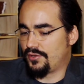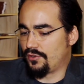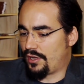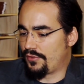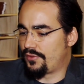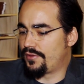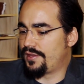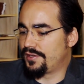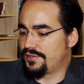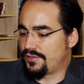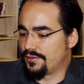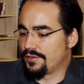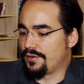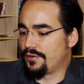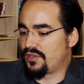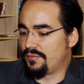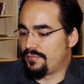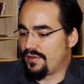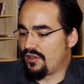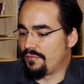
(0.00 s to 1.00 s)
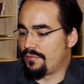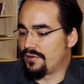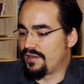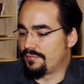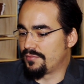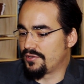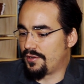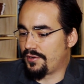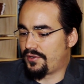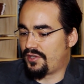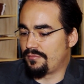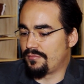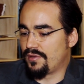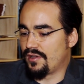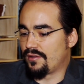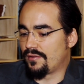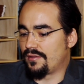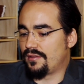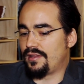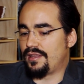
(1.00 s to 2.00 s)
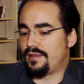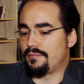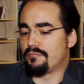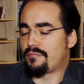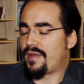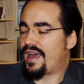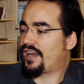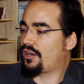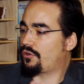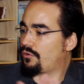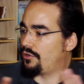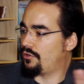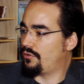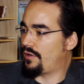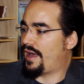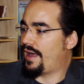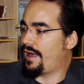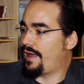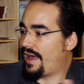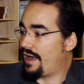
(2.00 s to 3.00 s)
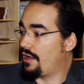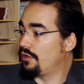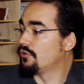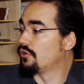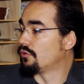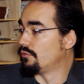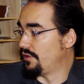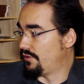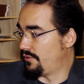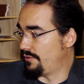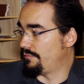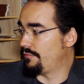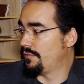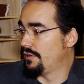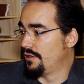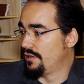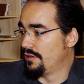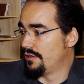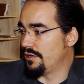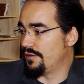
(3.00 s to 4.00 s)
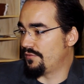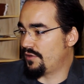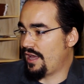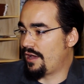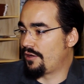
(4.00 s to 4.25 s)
there are other things that are talked about, but I'm talking about the macro algorithm of